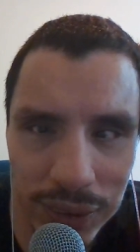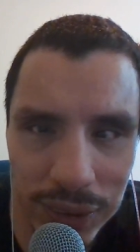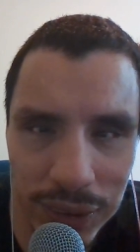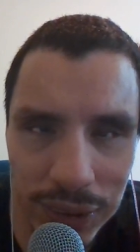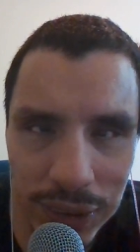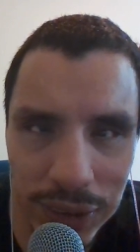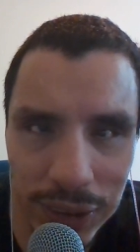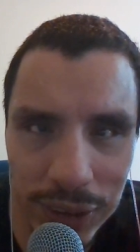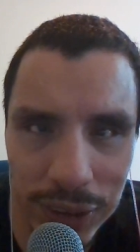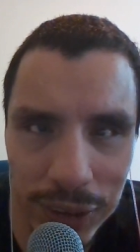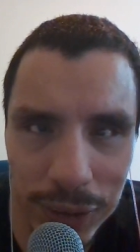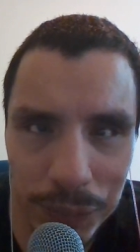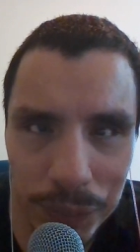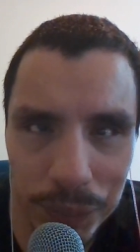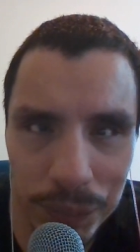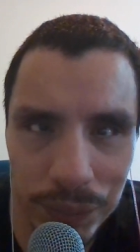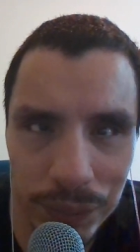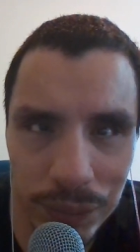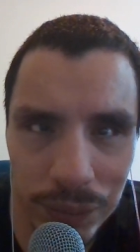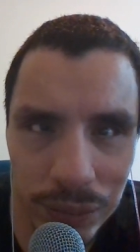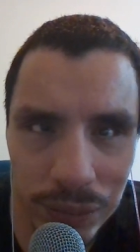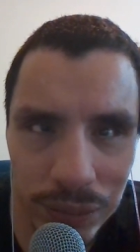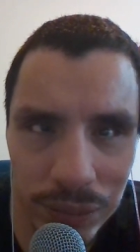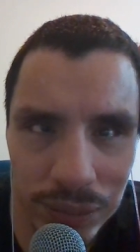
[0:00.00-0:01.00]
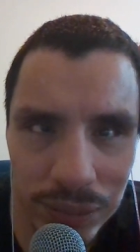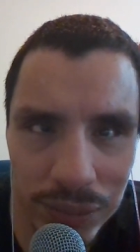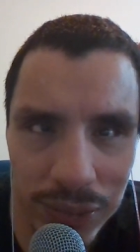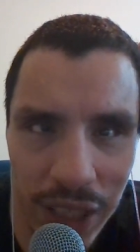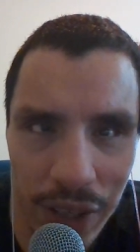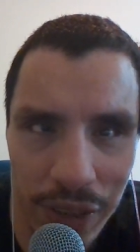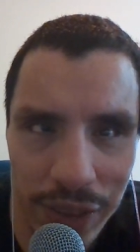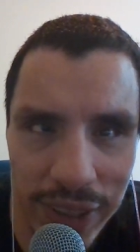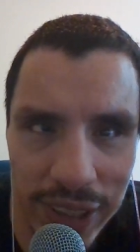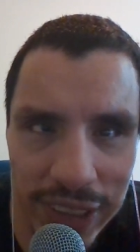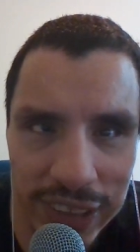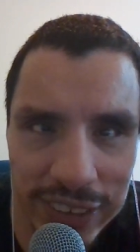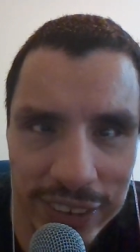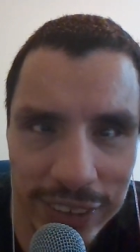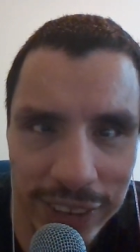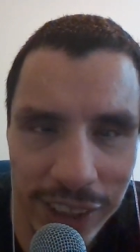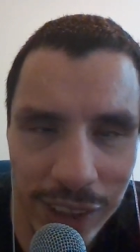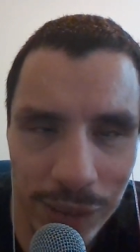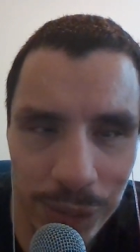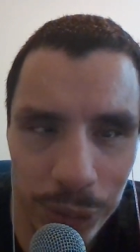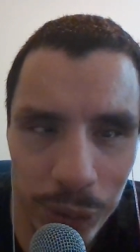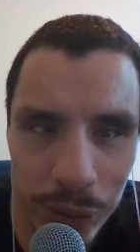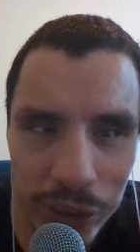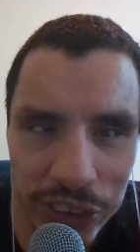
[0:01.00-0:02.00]
I think it's
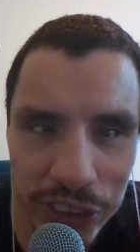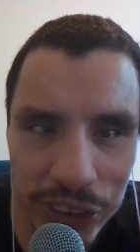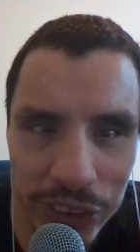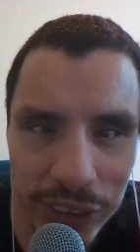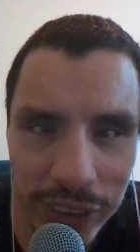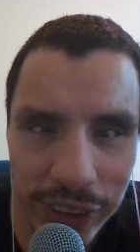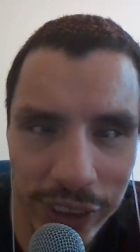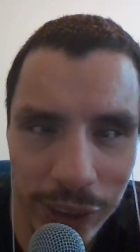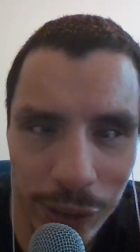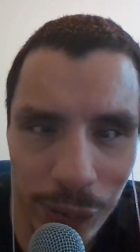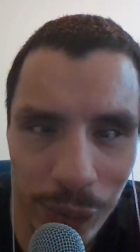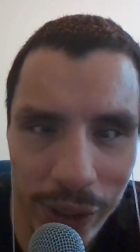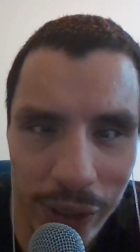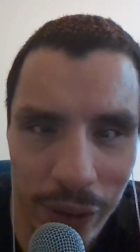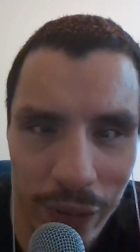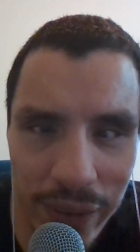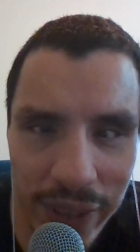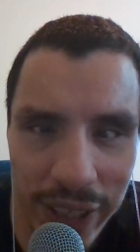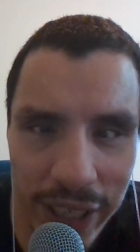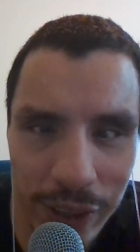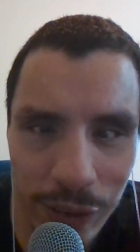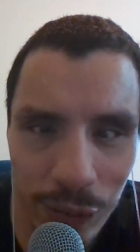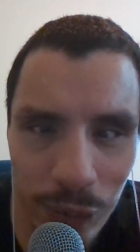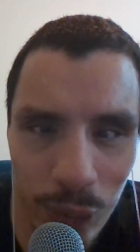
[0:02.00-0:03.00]
time for us to get around that.